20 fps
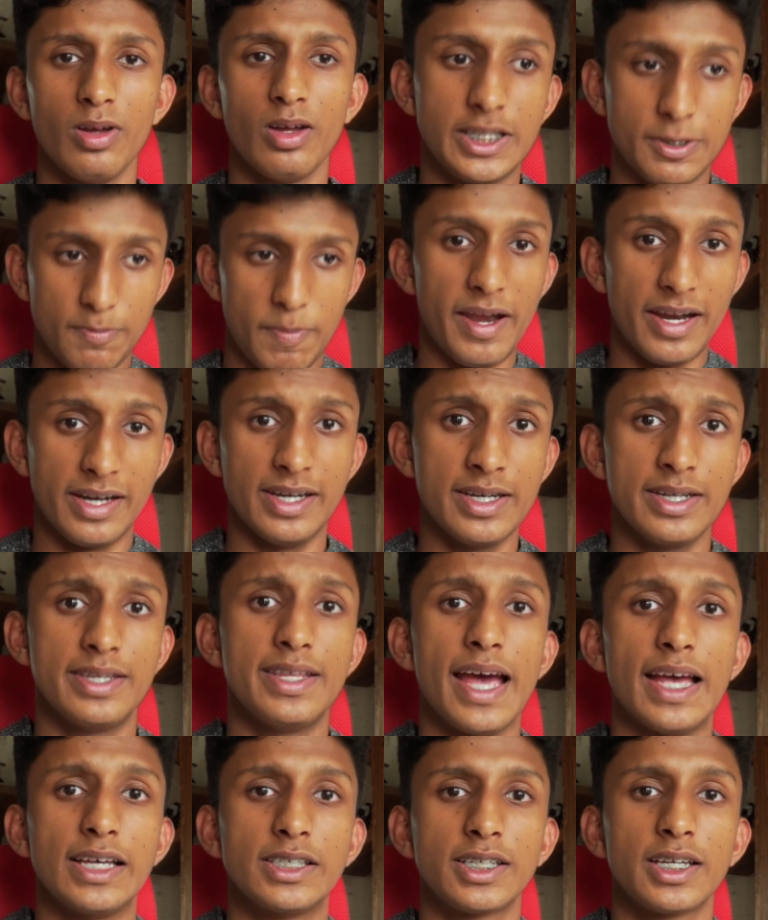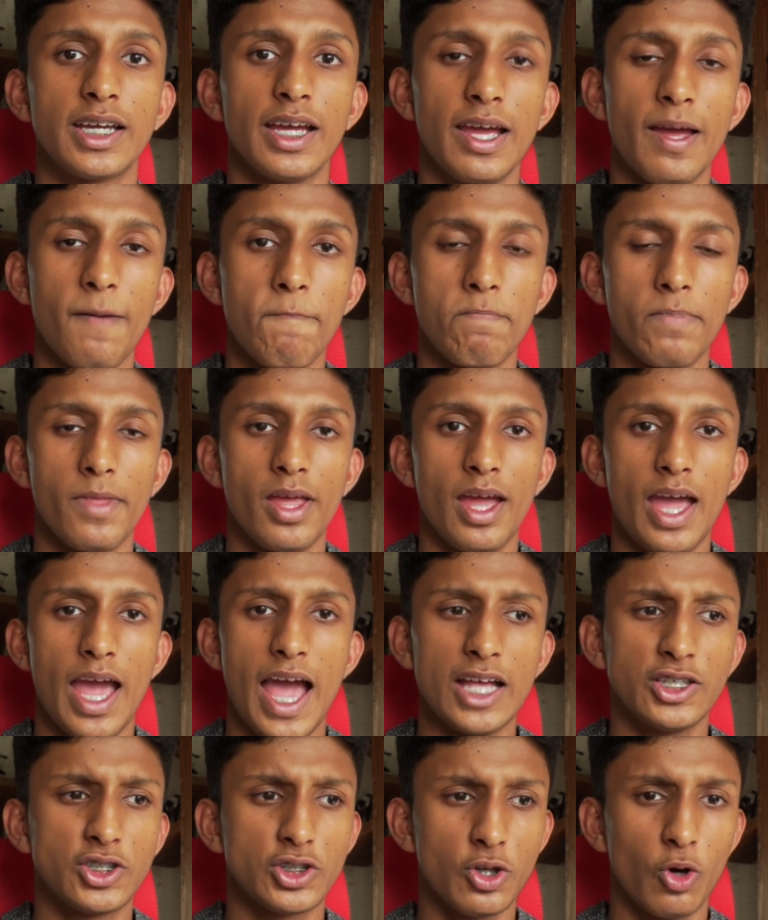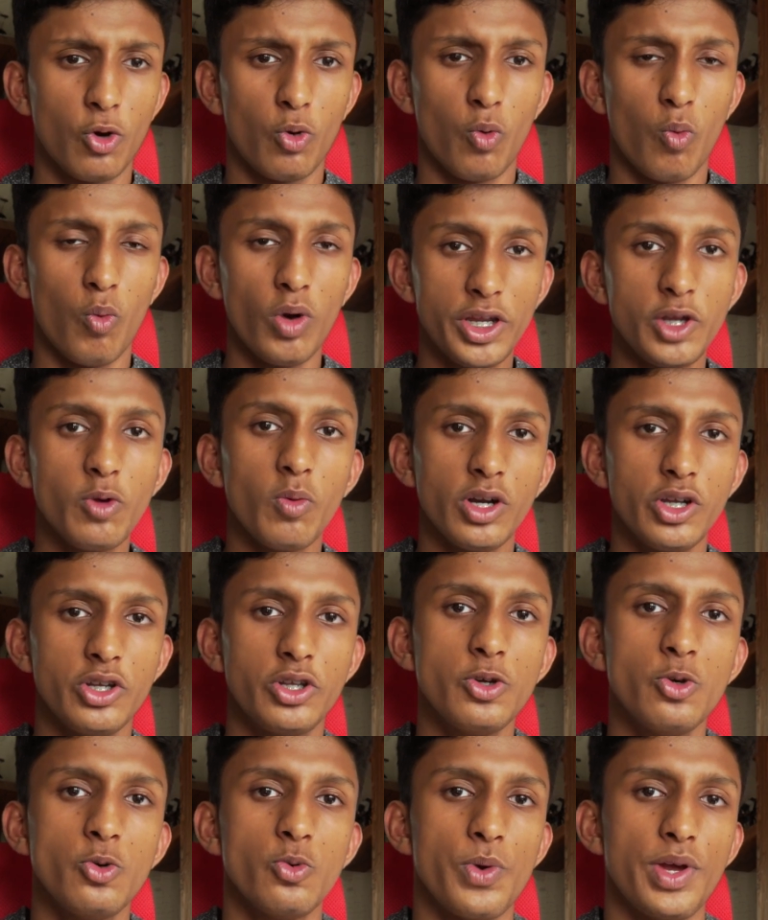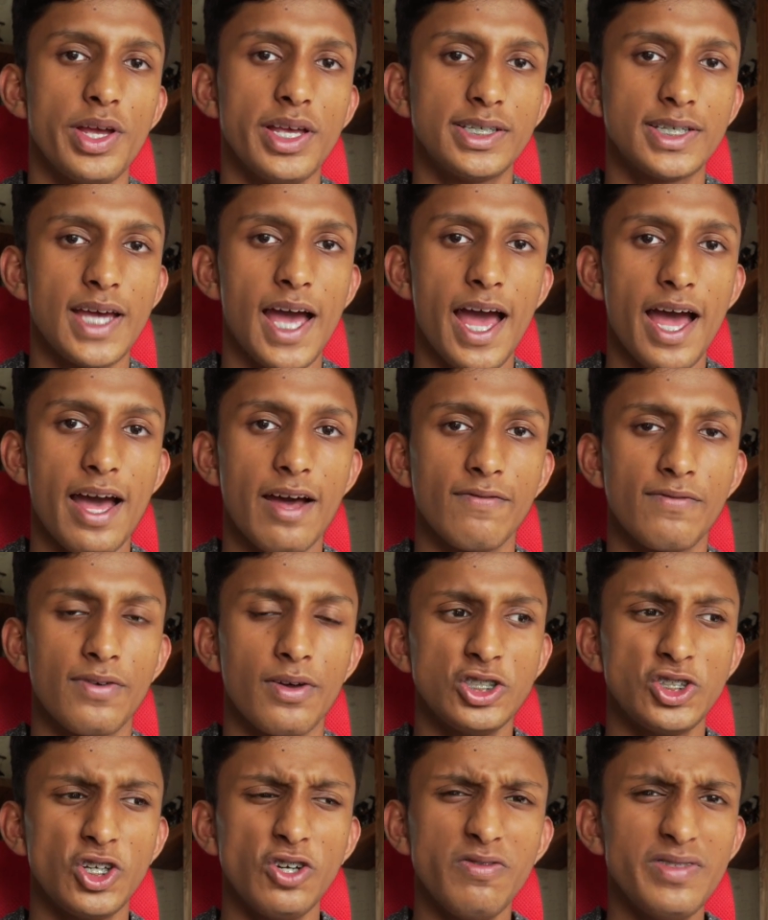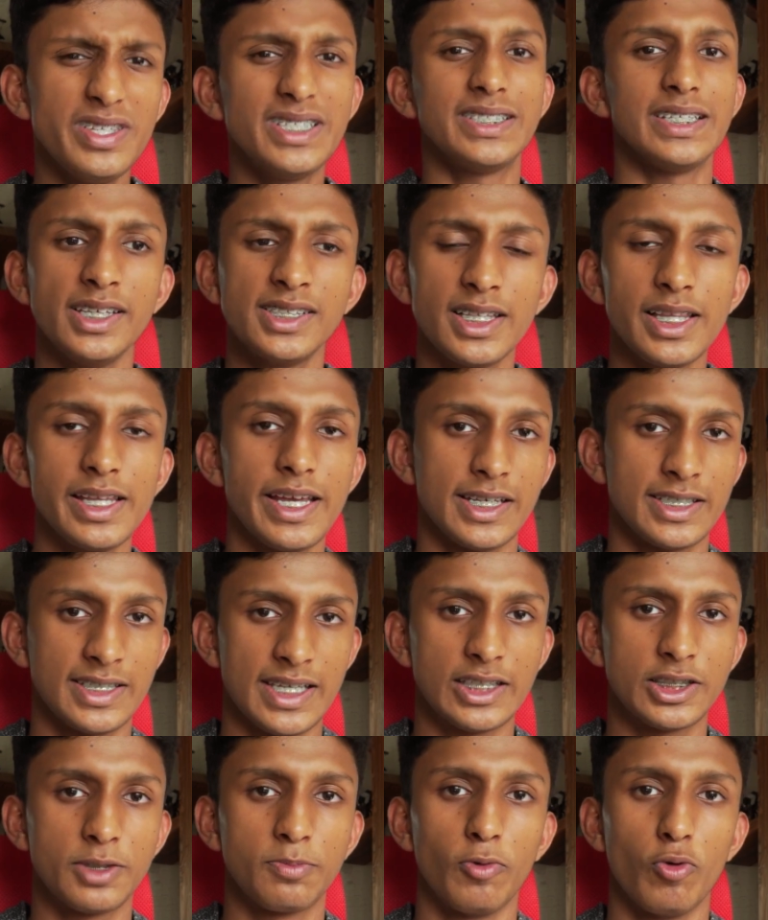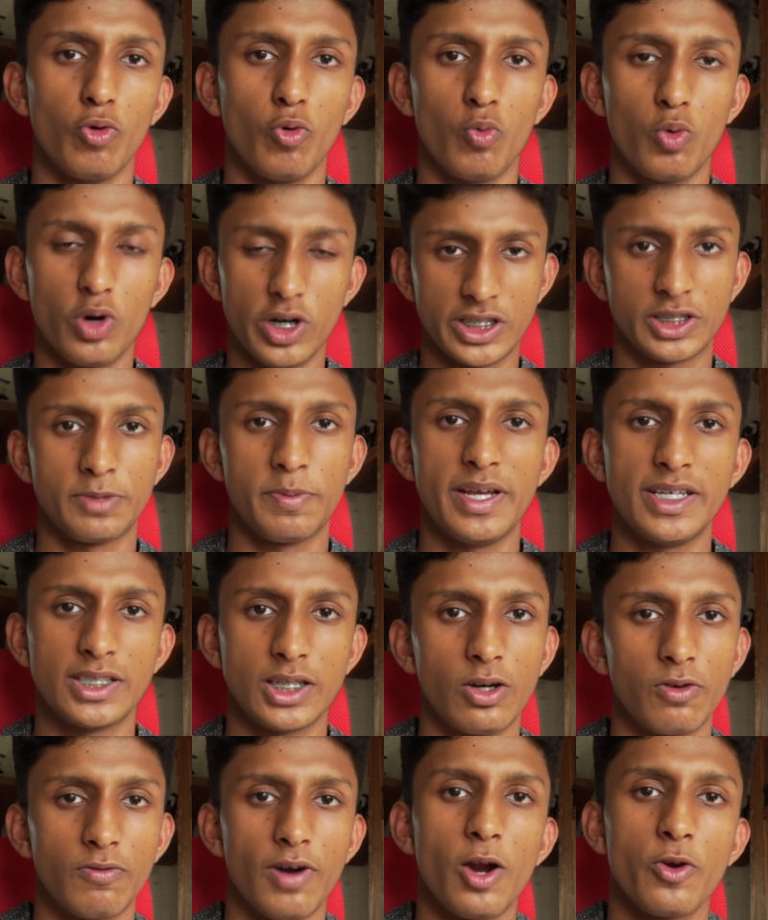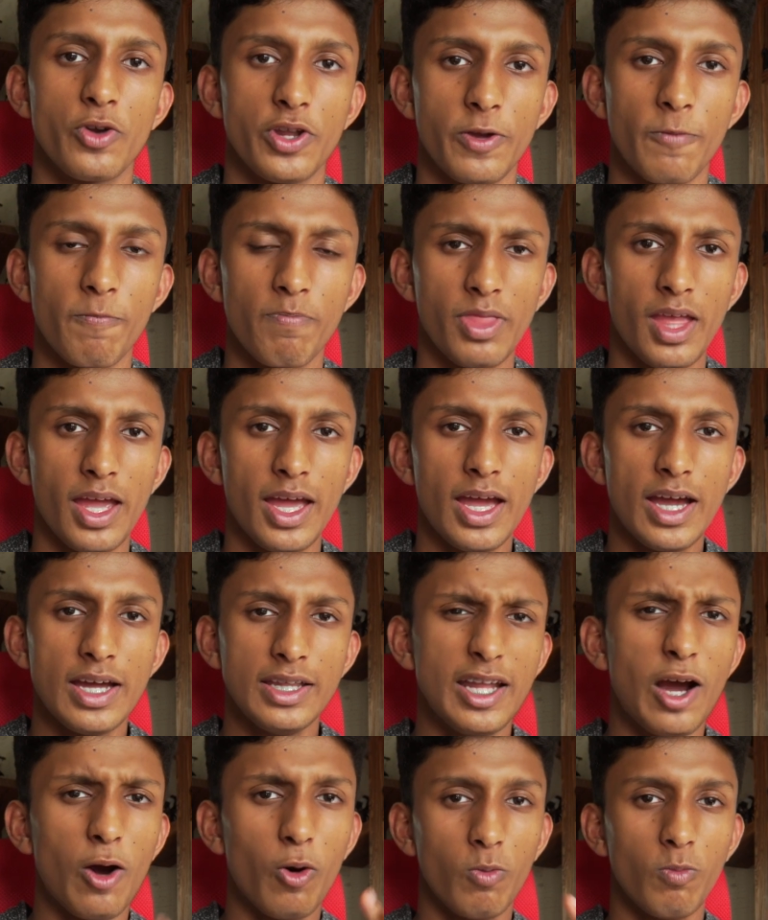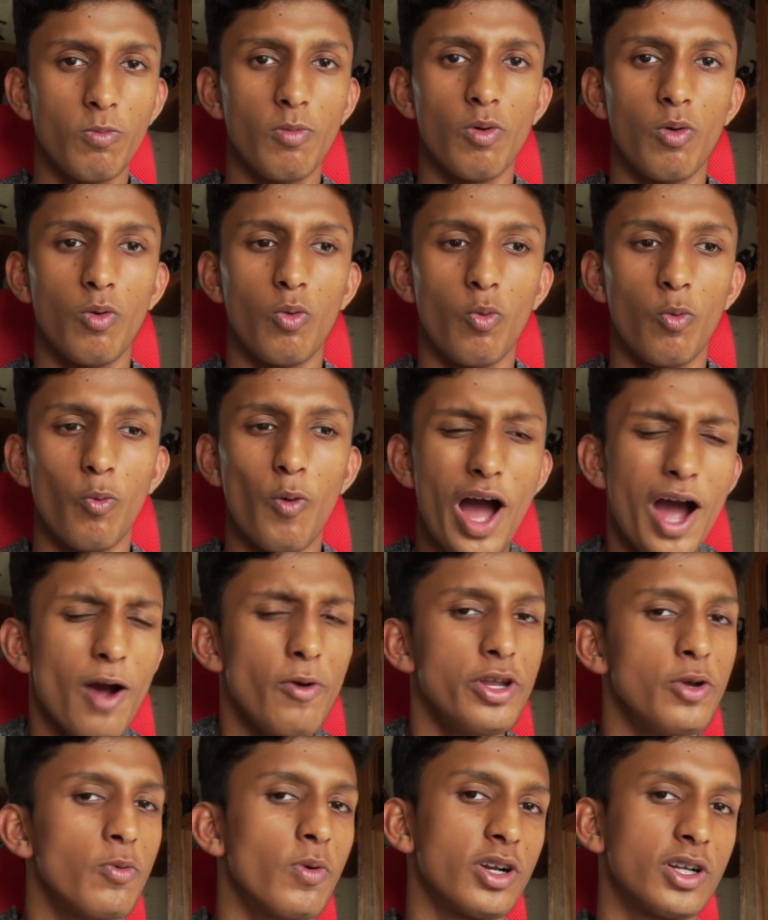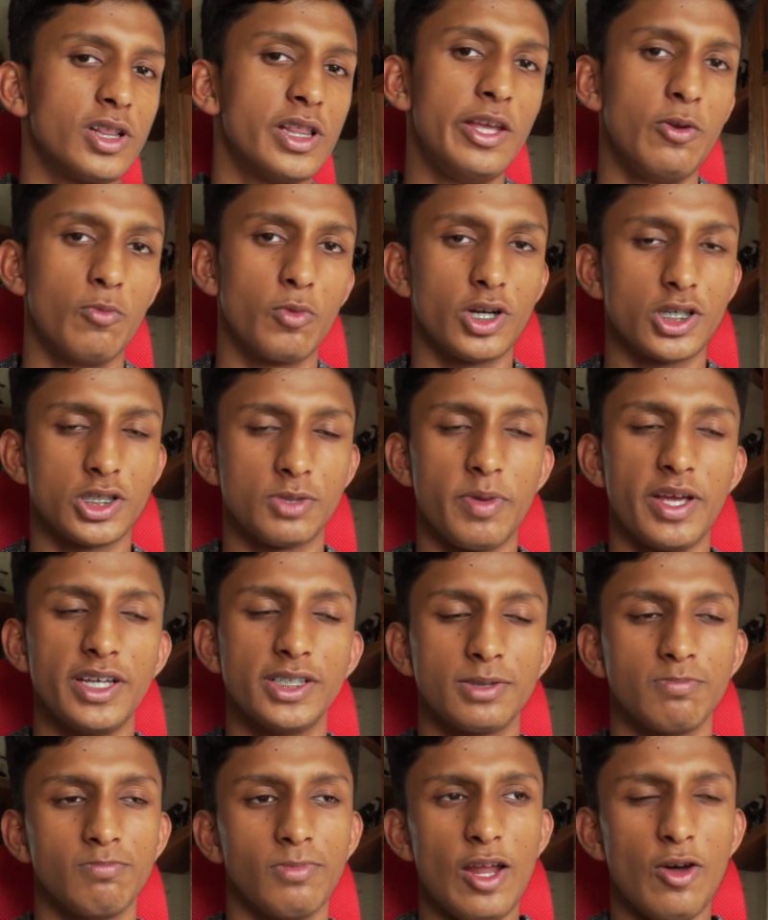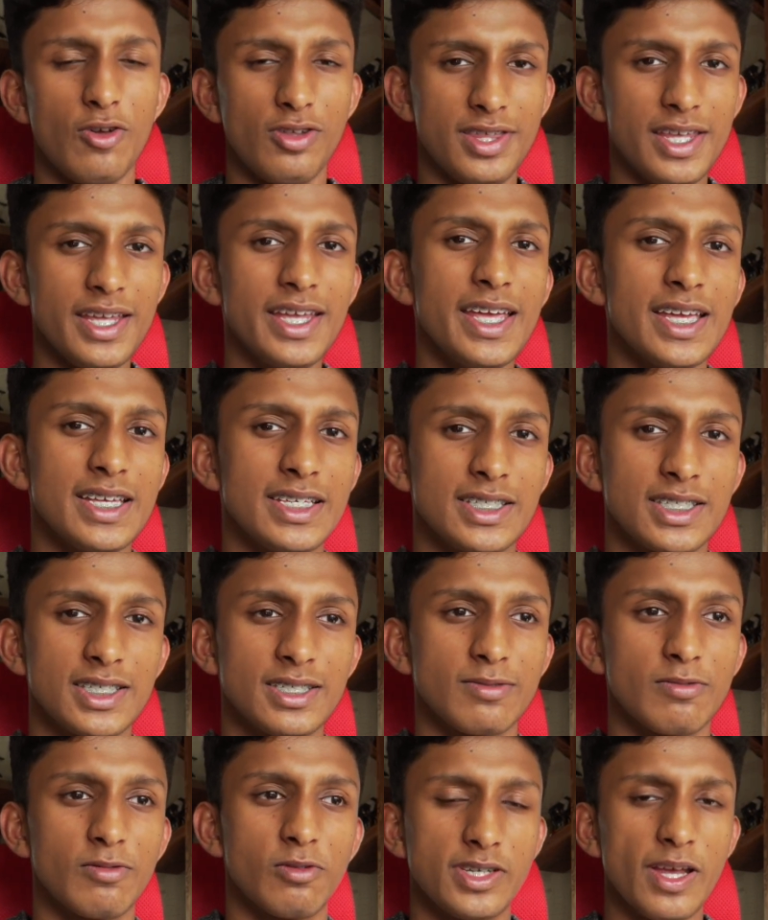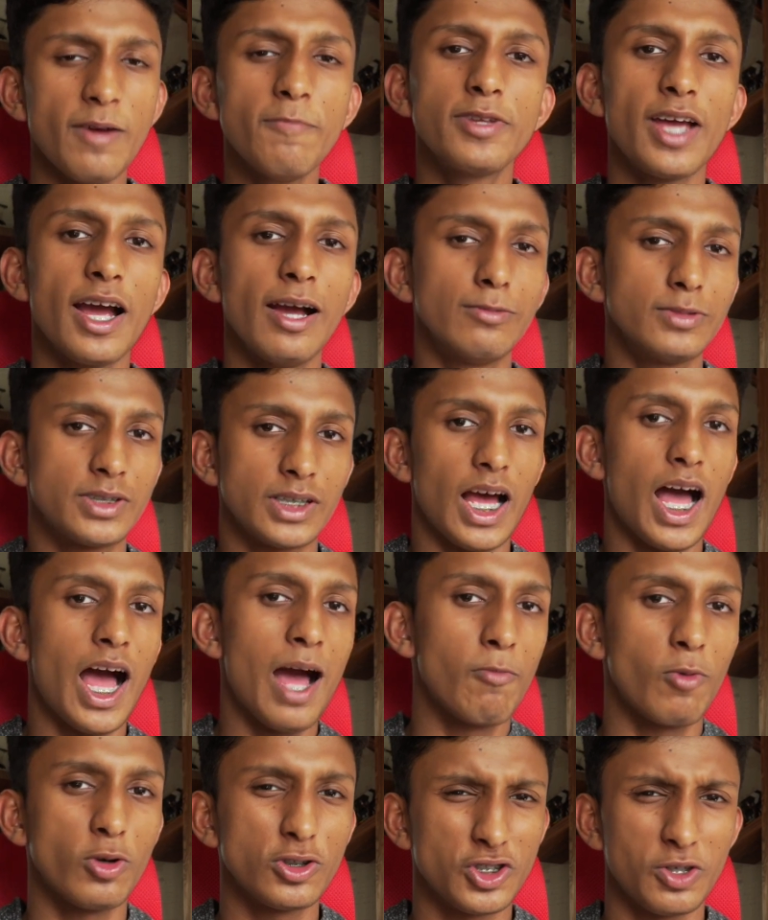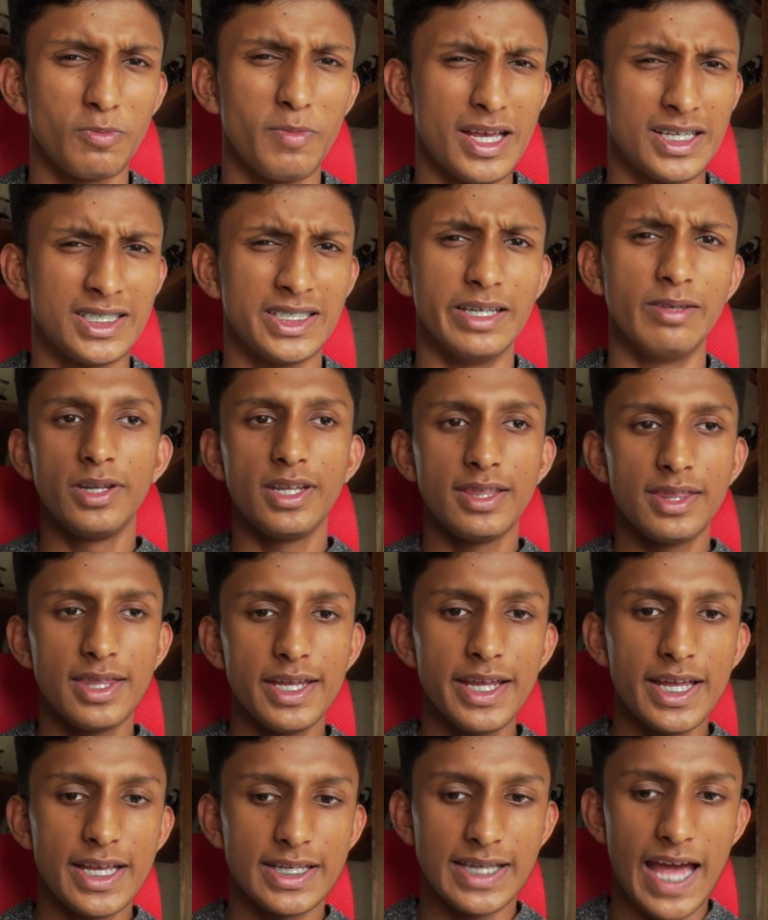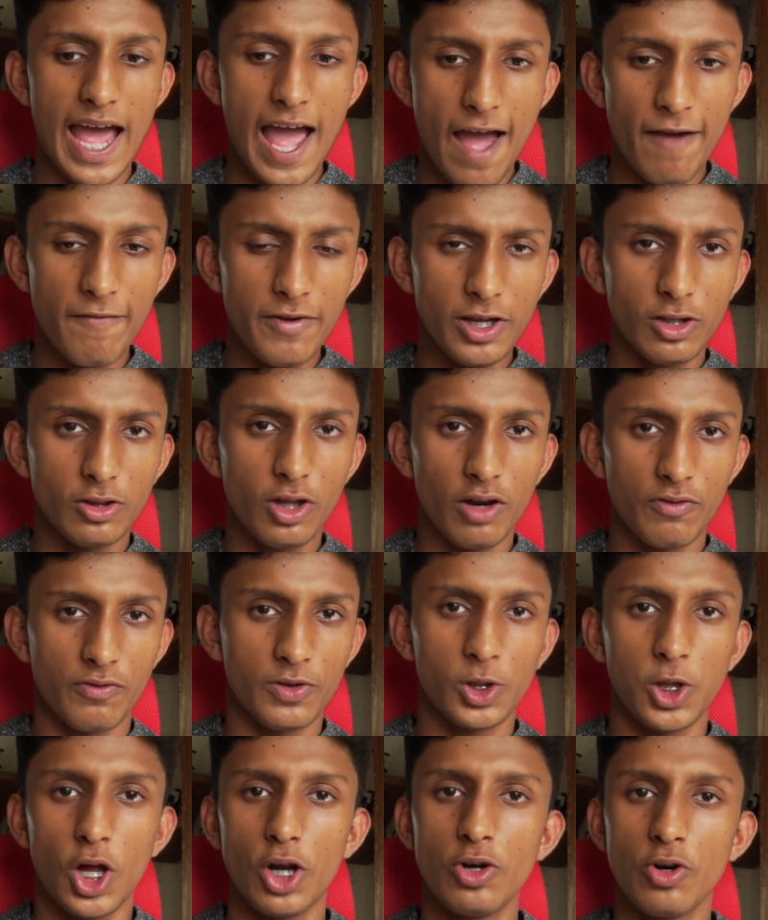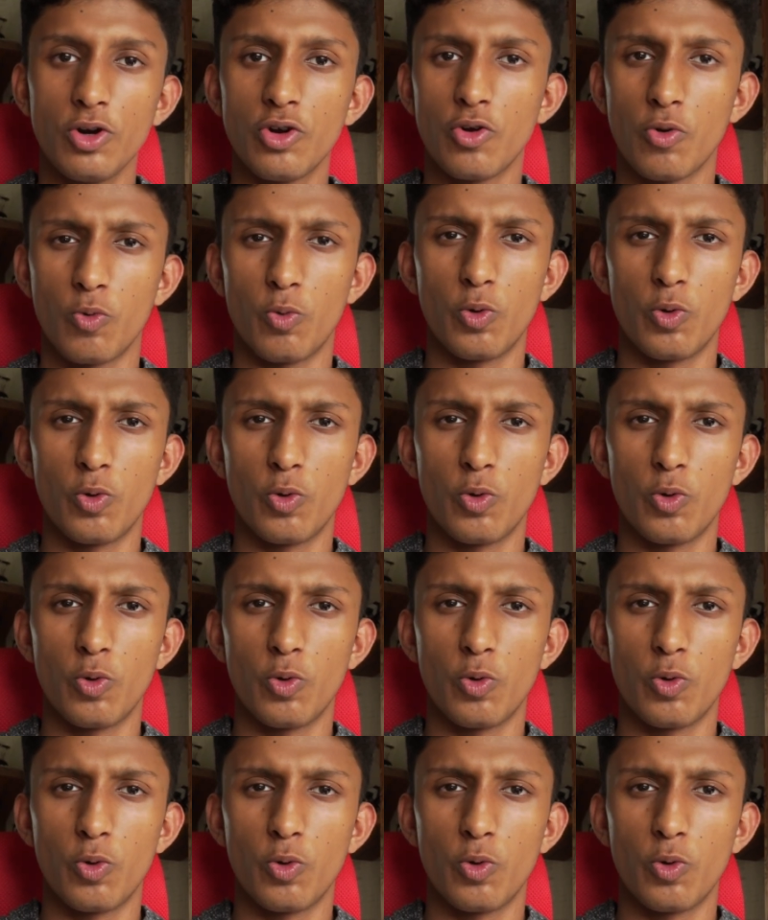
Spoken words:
is spent at a desk. And so what you want to do is have sort of this easily accessible workspace around you. Now, why would you want a clean workspace? Now the thing is, sometimes I'm also messy, but the thing is, having a lot of clutter on your